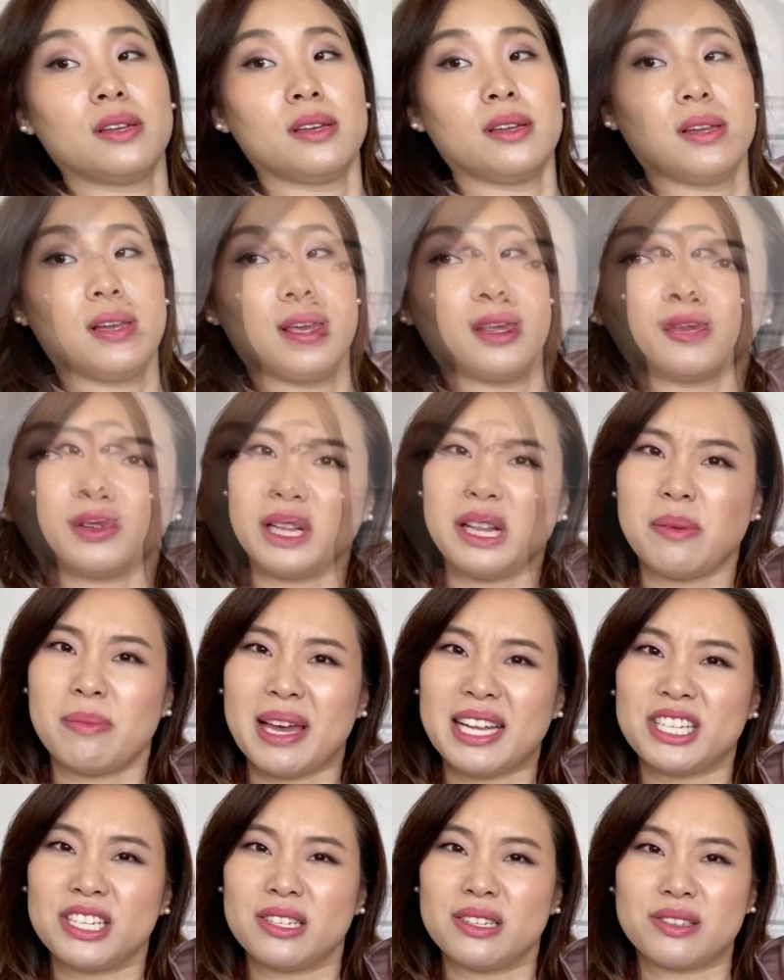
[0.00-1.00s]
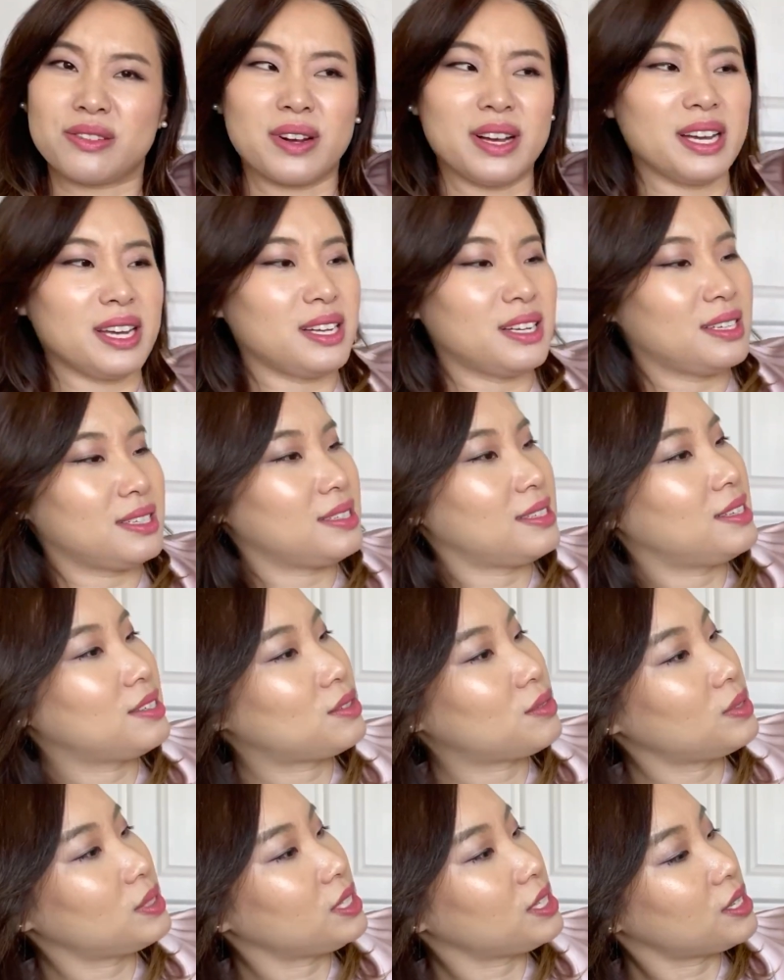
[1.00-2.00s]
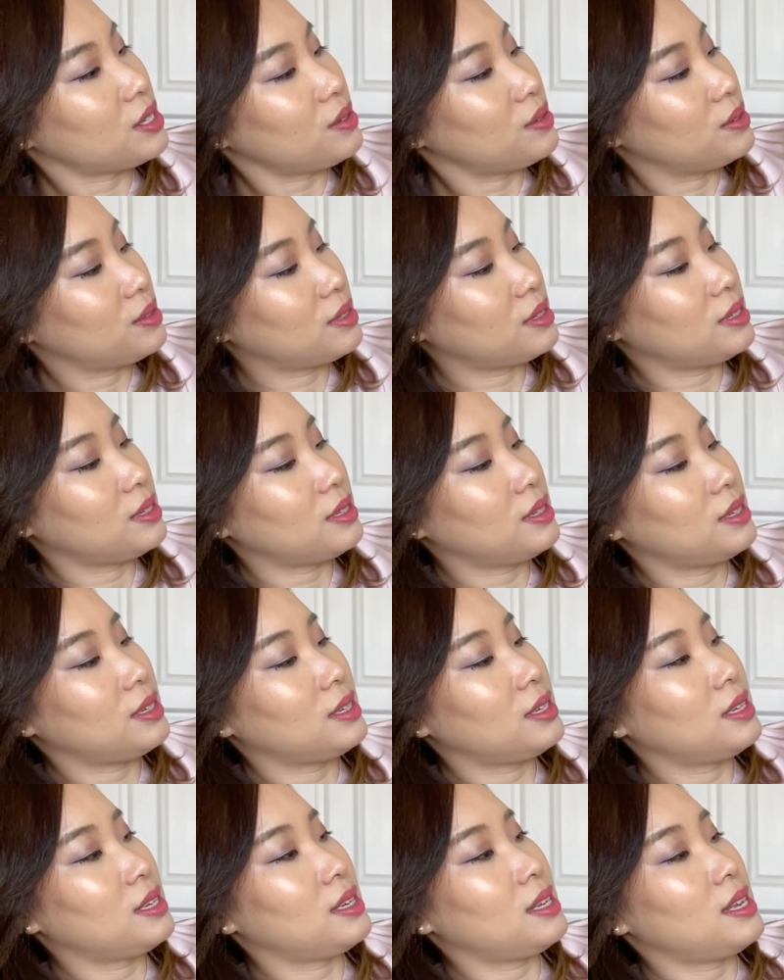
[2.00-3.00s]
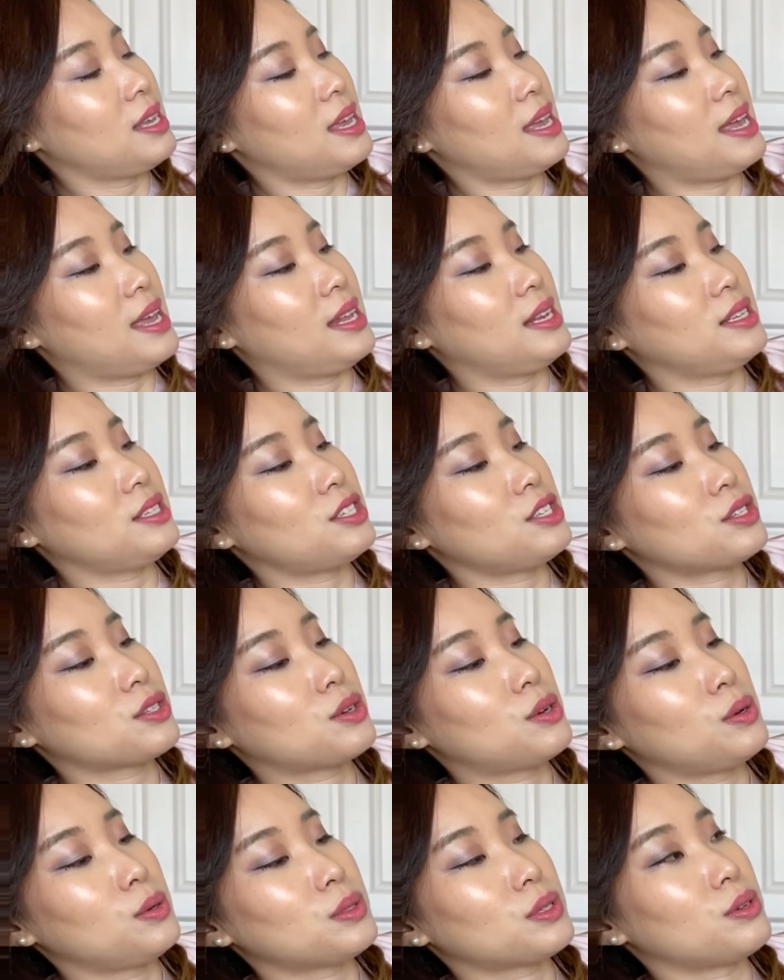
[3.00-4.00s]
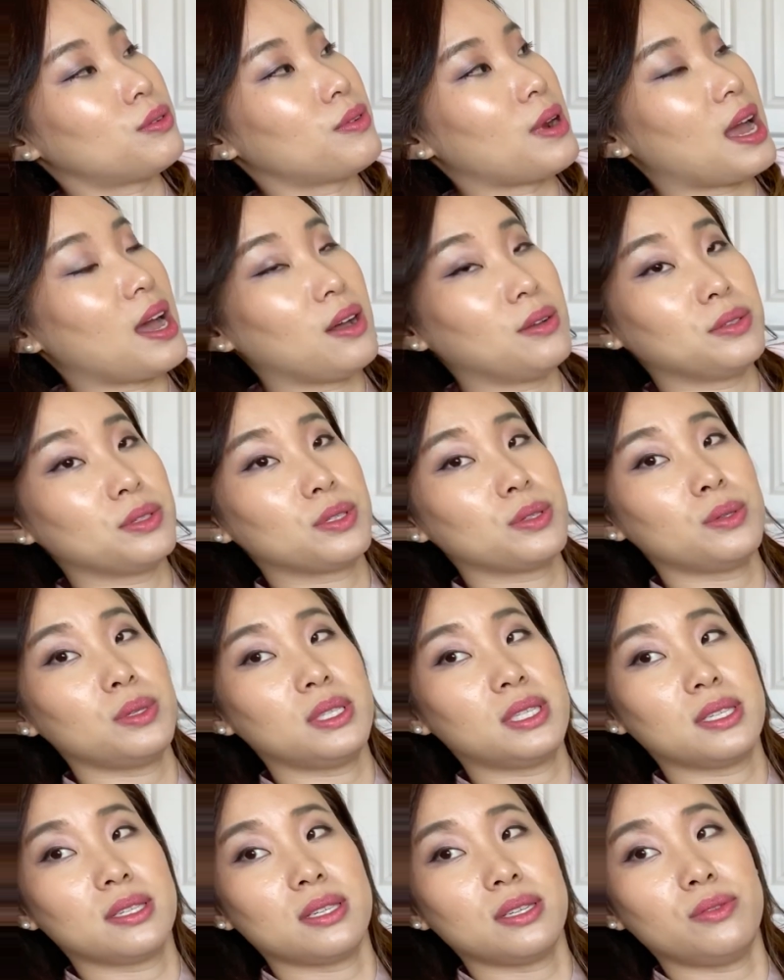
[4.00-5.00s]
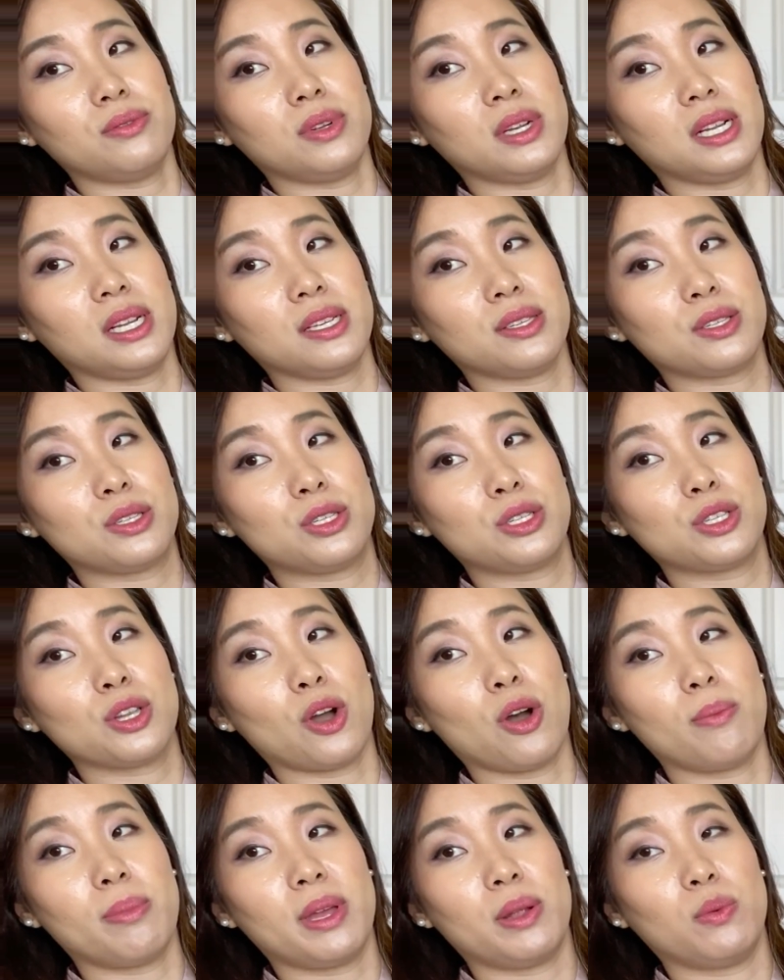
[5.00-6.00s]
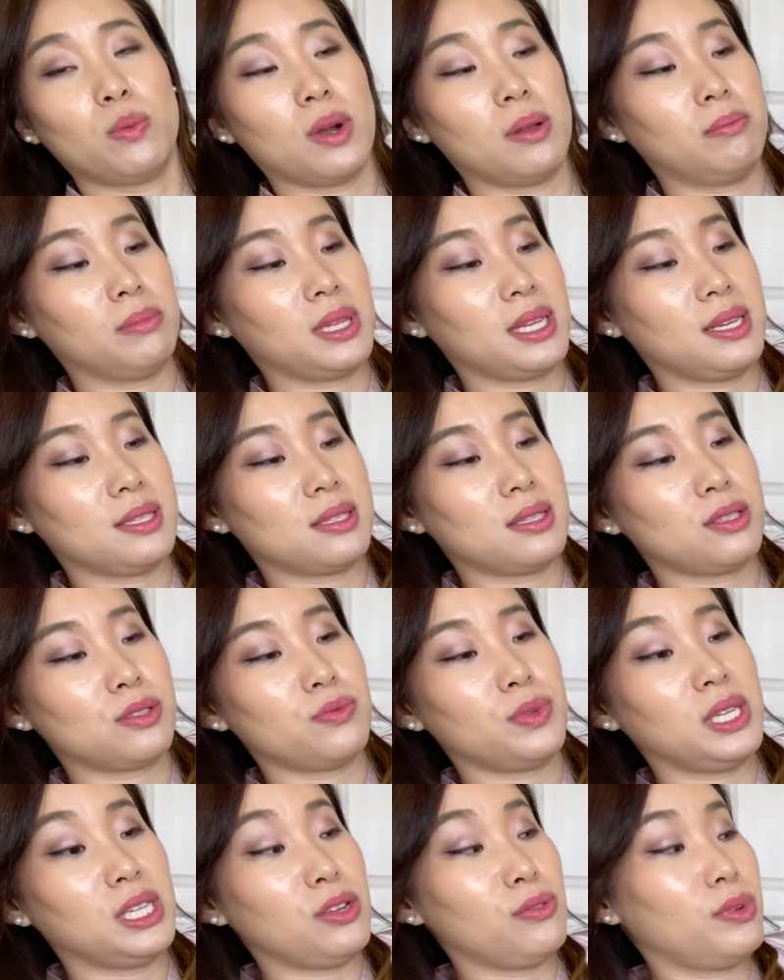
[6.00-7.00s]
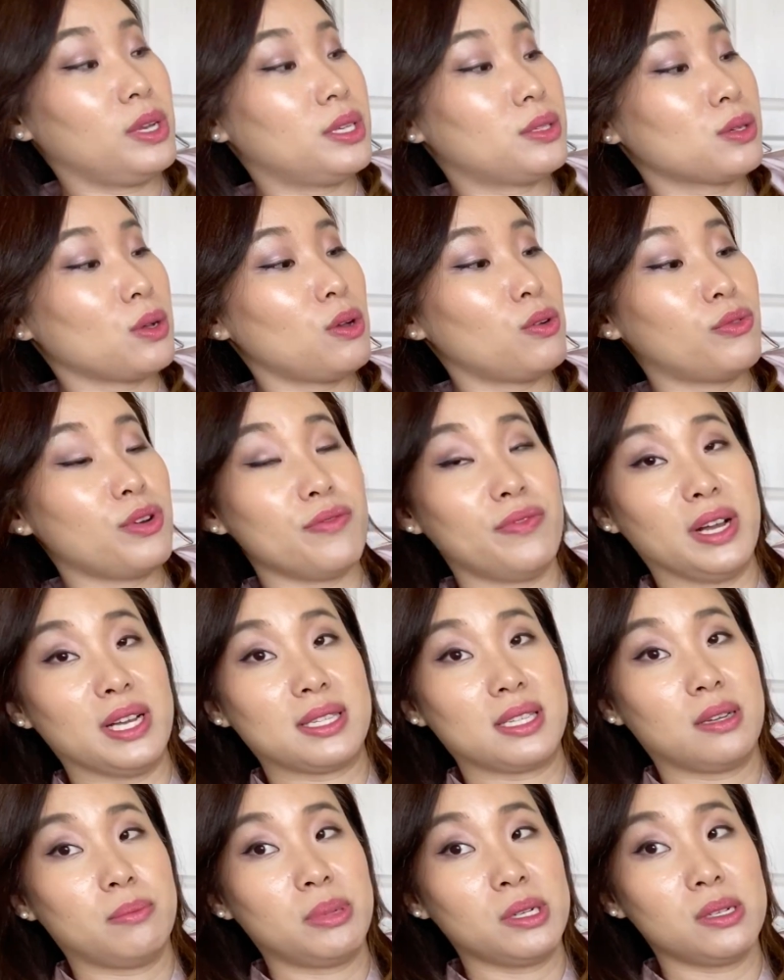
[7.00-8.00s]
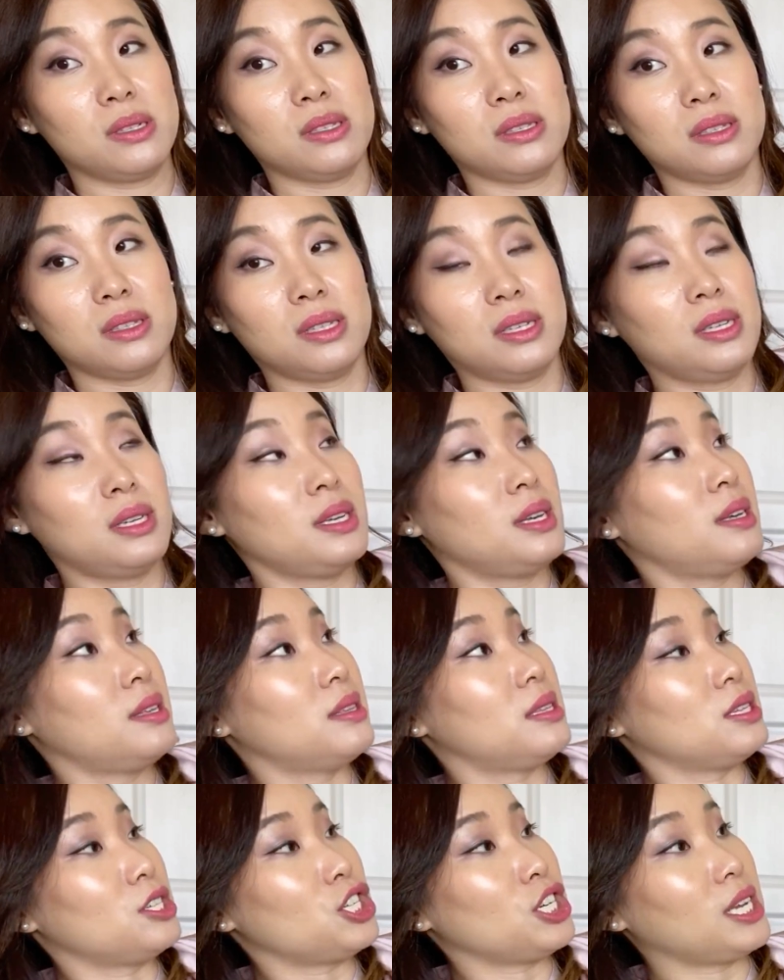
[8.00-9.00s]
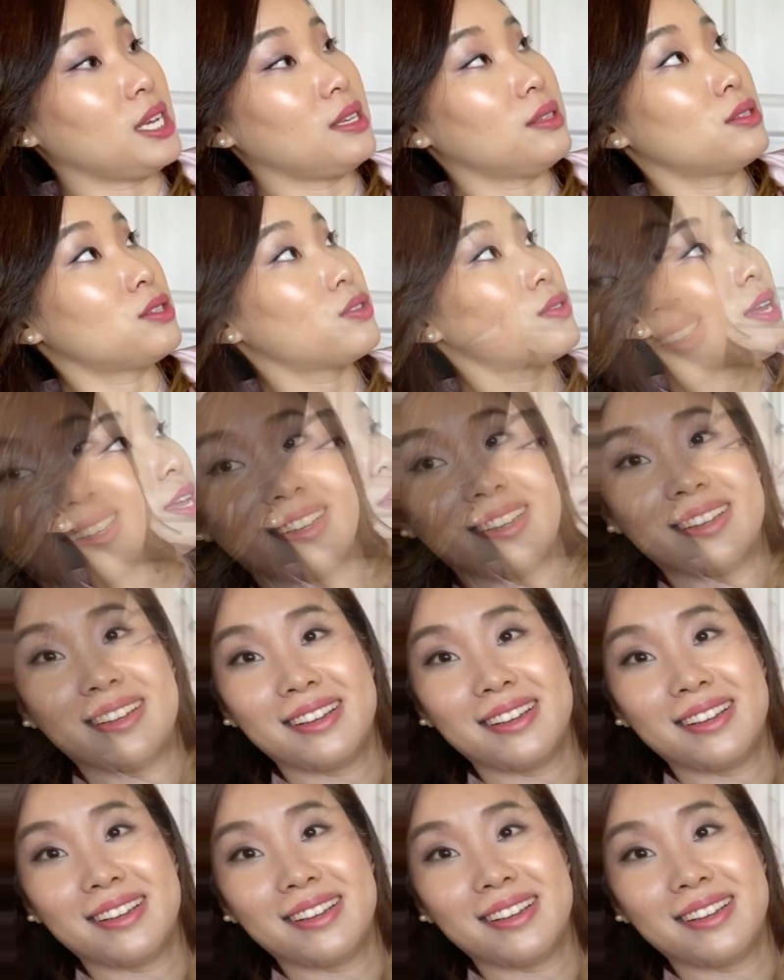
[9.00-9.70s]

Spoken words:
I think it really matches, right? It's really cute. And it just goes around, so it doesn't really stop at one place. It's all reversible. The chain strap.